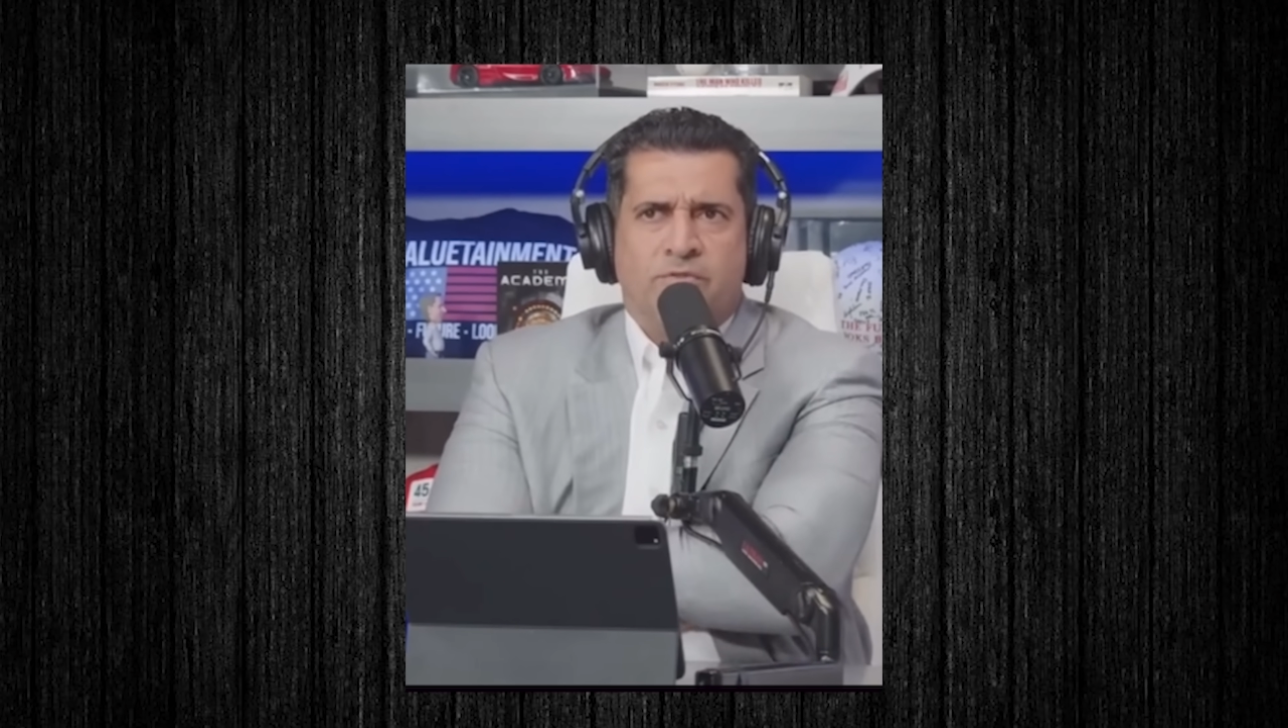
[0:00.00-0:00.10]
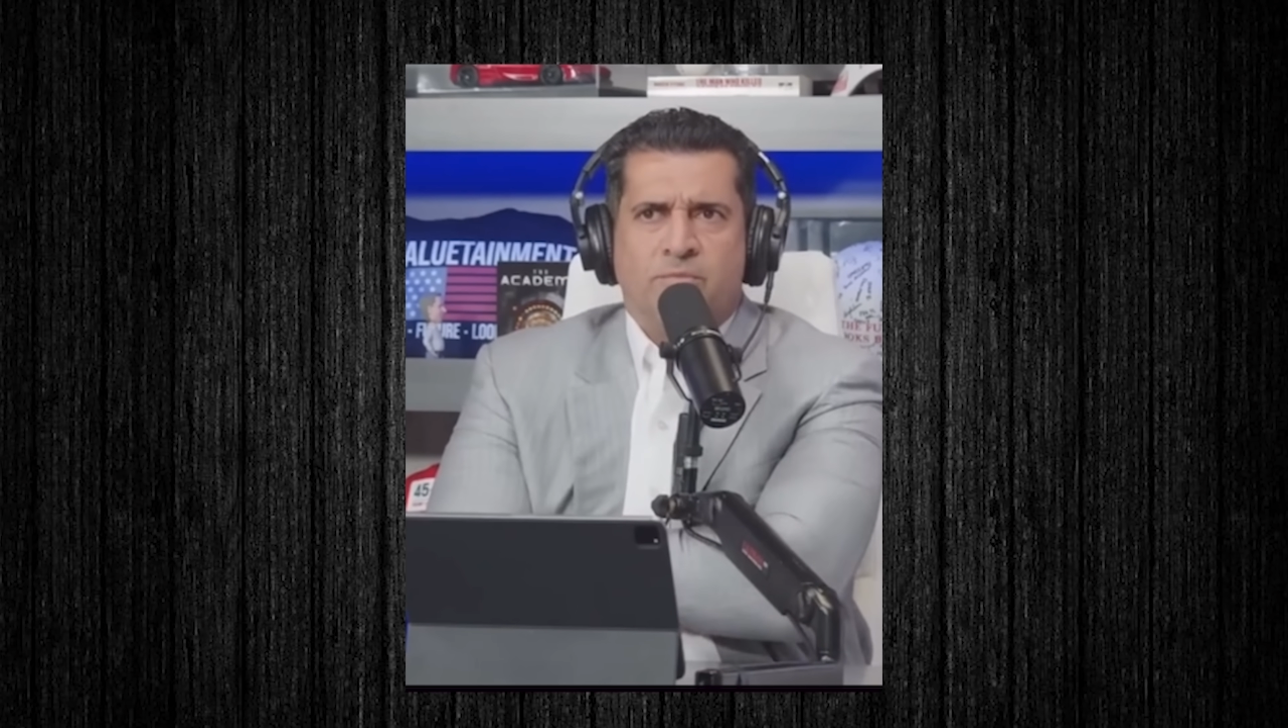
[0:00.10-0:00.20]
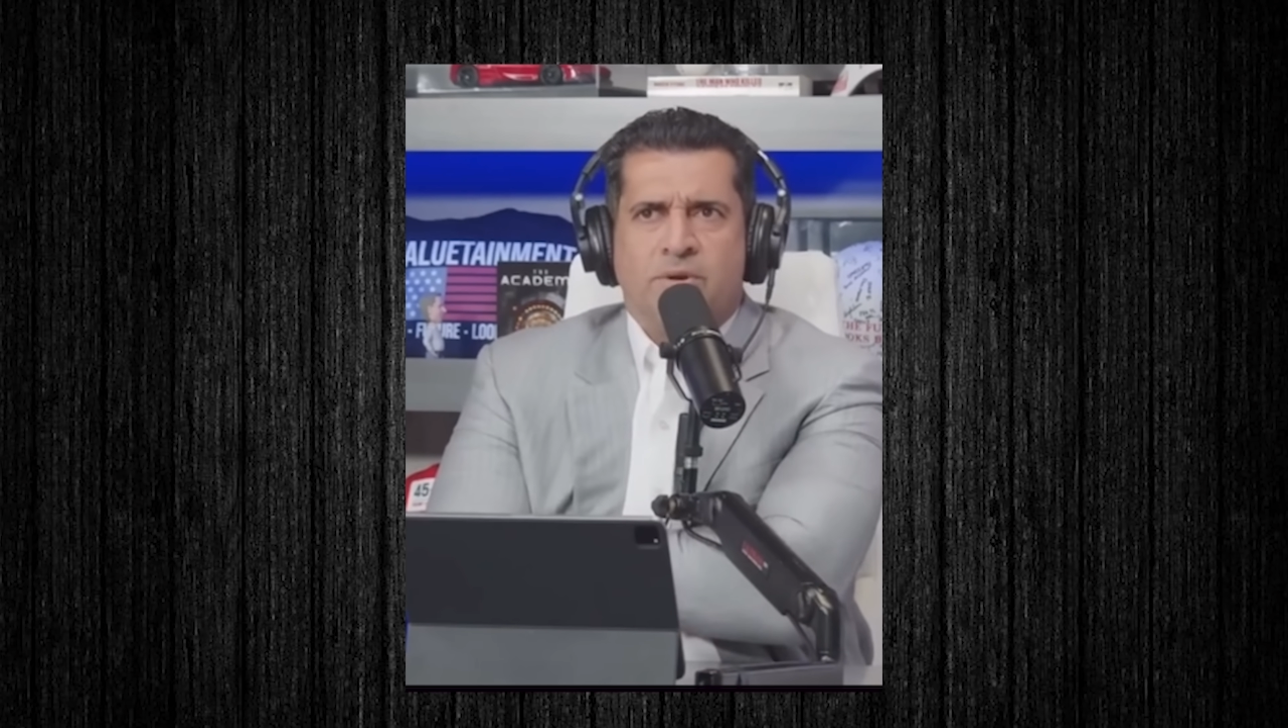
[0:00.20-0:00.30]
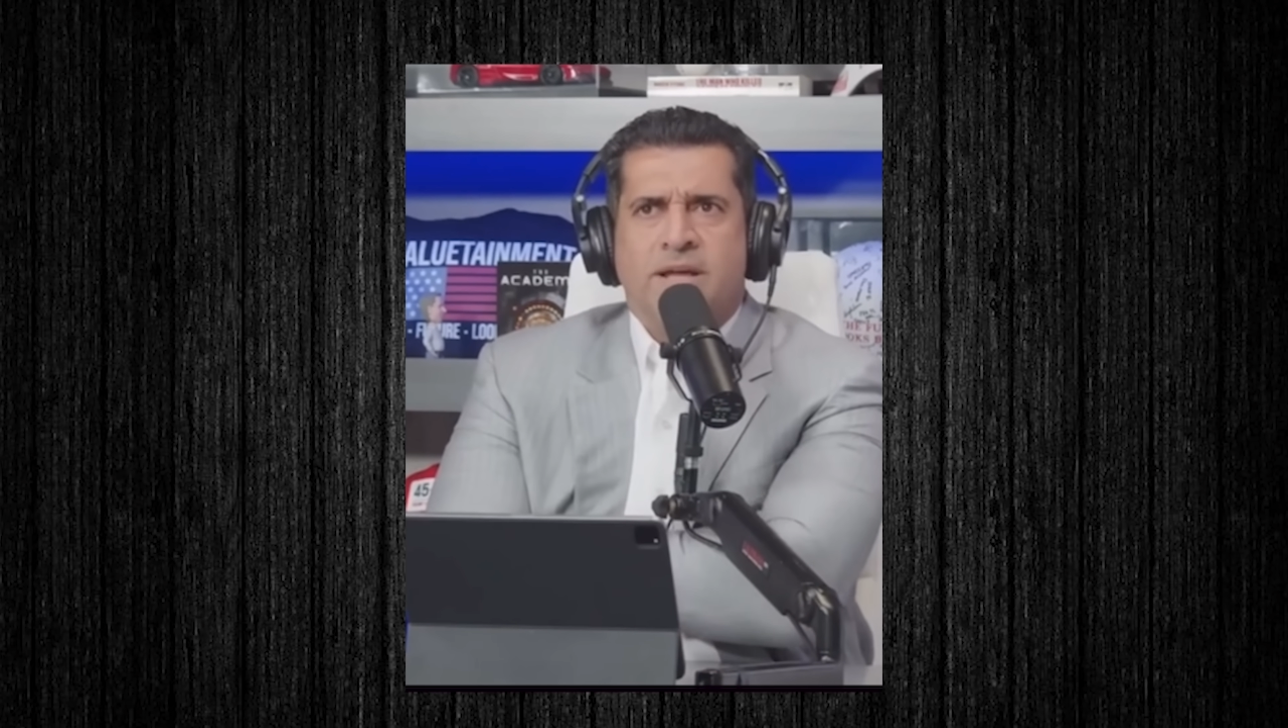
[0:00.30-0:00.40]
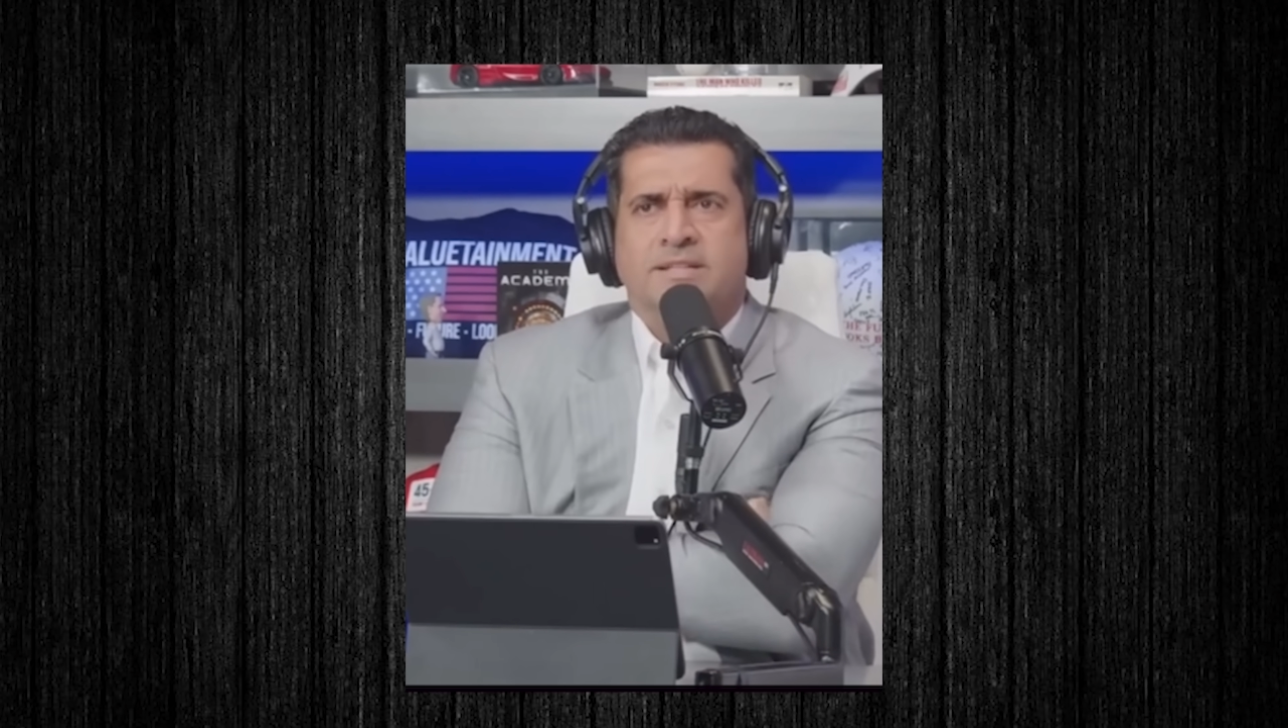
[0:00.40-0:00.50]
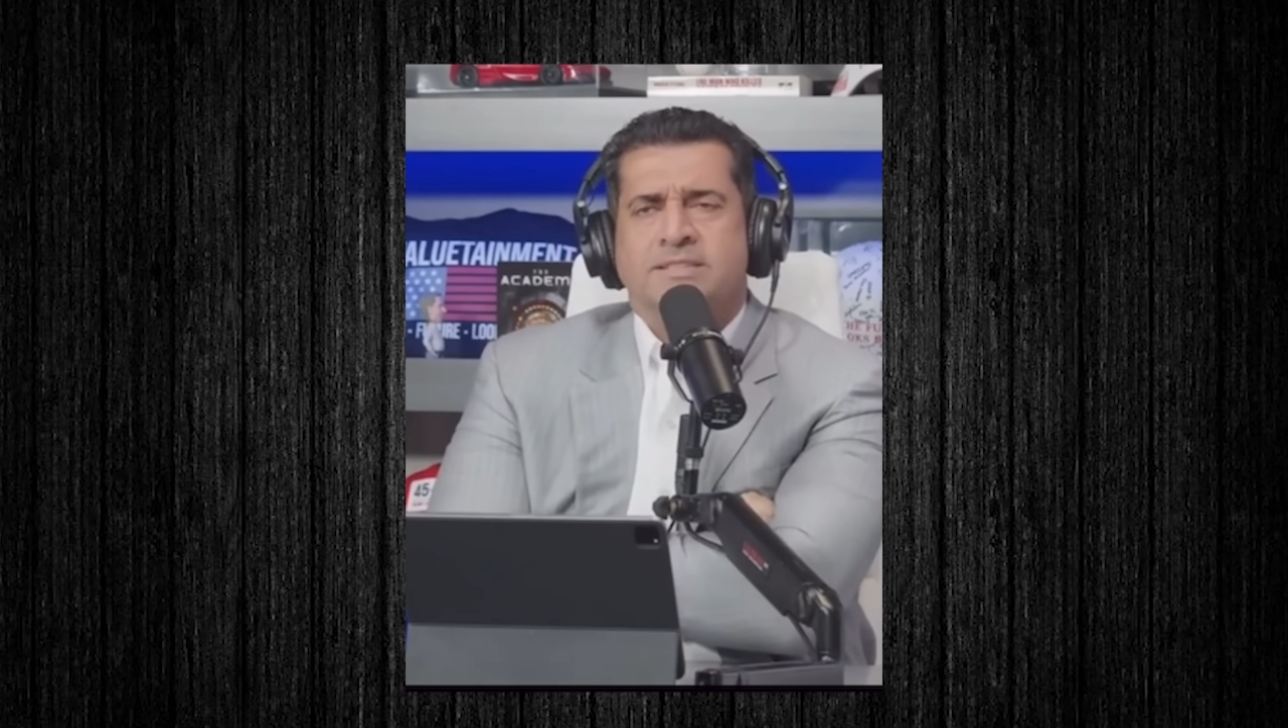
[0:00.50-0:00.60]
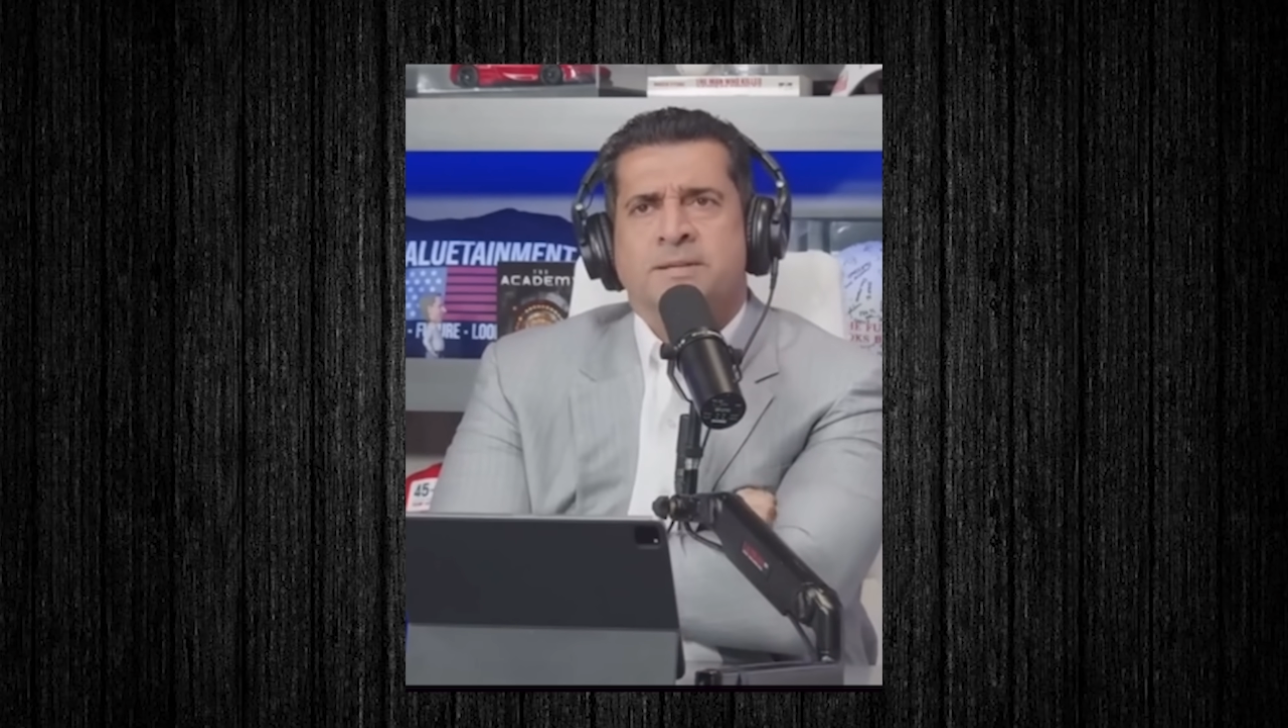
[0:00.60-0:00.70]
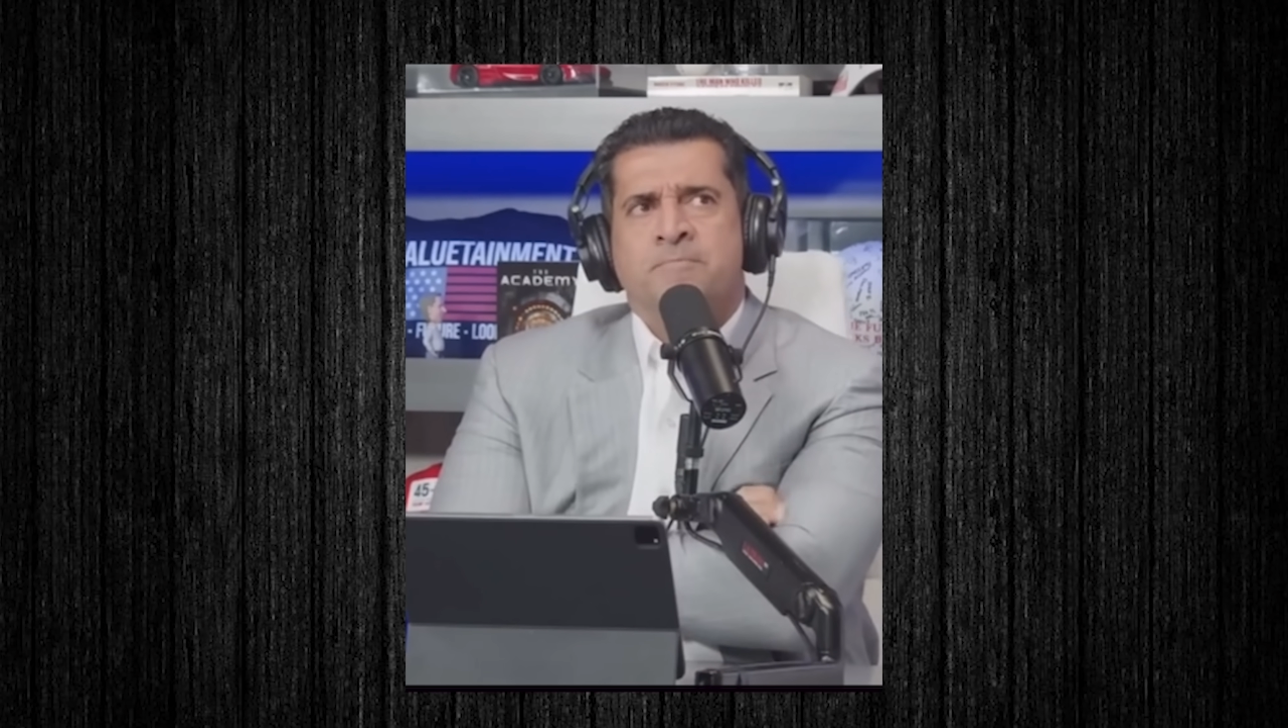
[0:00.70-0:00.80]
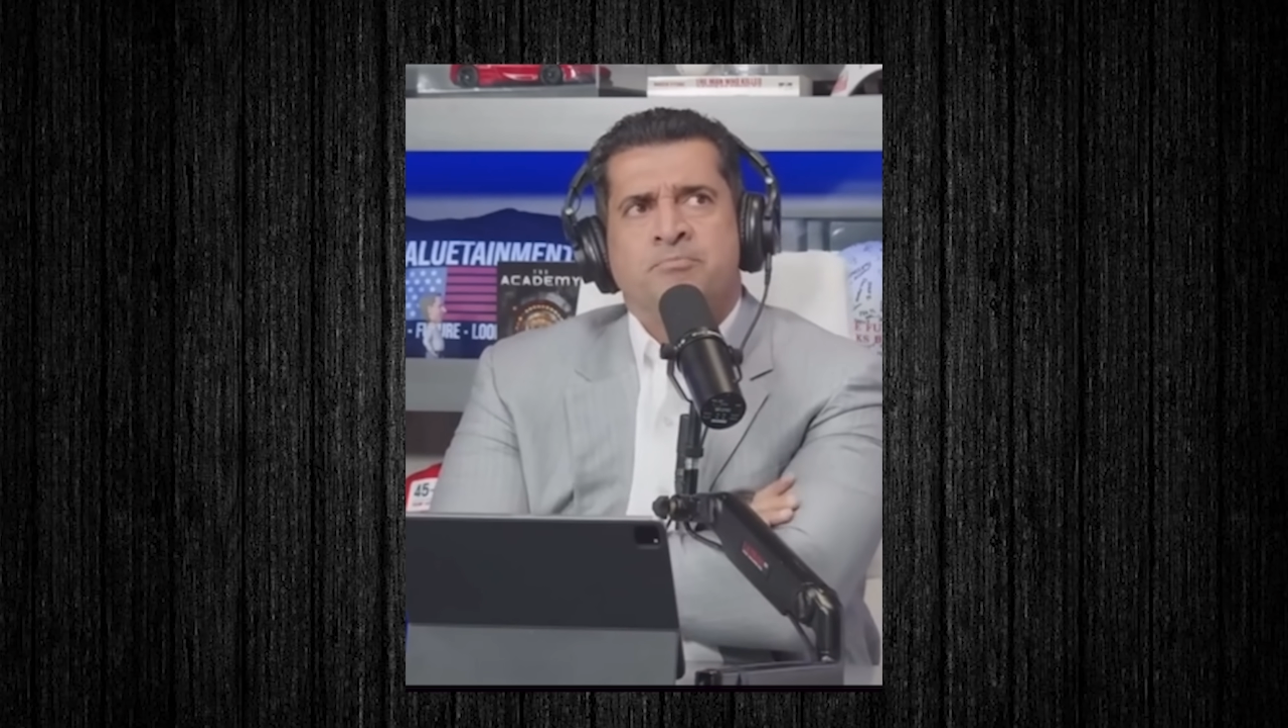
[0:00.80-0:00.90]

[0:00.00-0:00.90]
place.